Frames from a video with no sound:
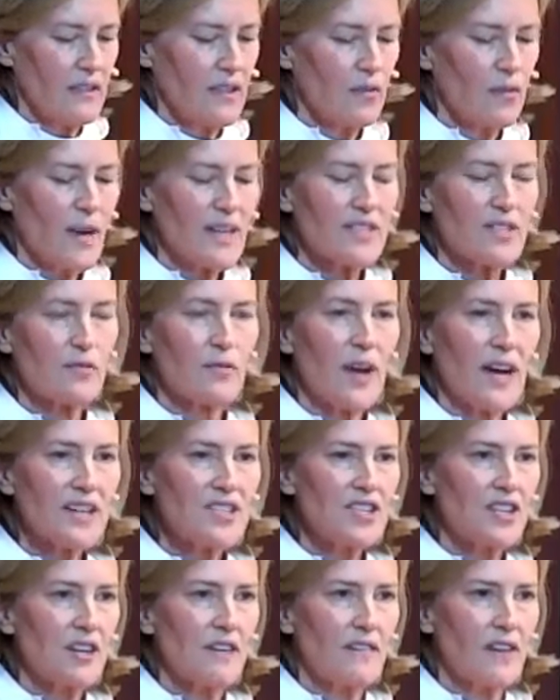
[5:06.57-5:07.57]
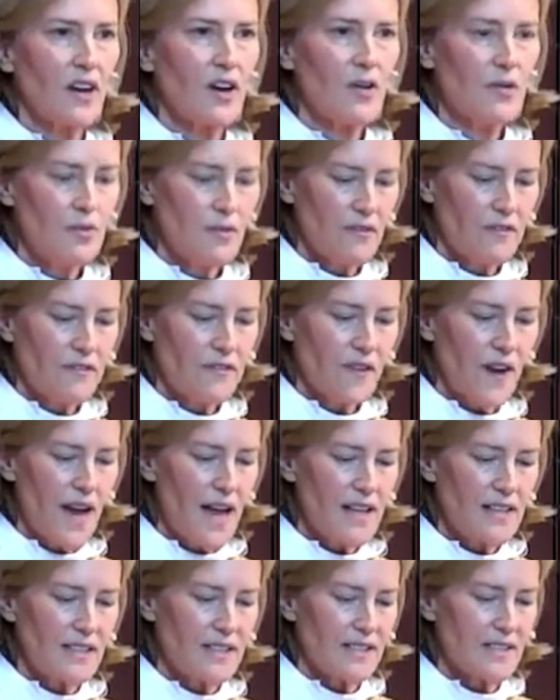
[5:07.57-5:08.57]
the resurrection of our own
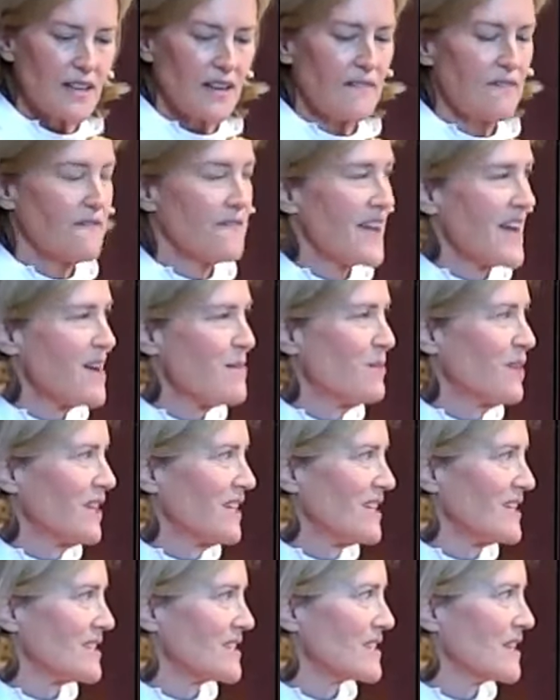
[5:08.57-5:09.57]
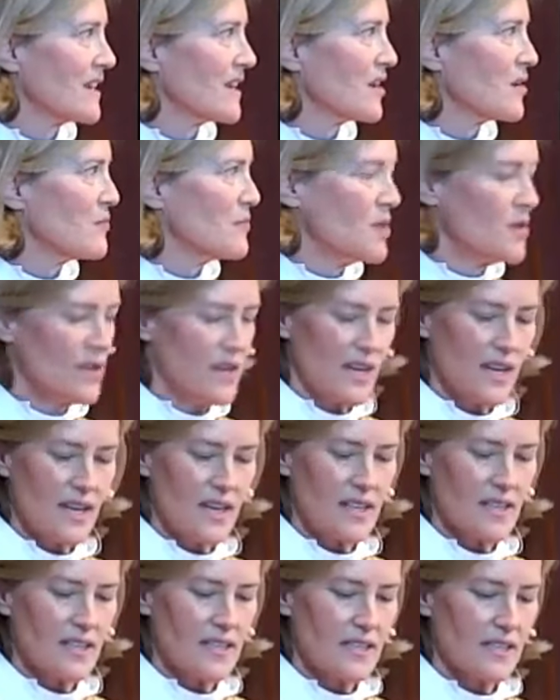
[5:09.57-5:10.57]
friends and families and
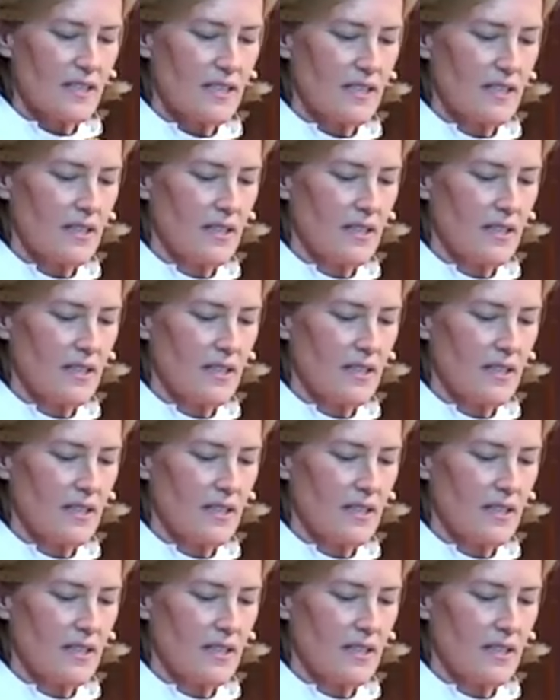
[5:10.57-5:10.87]
communities.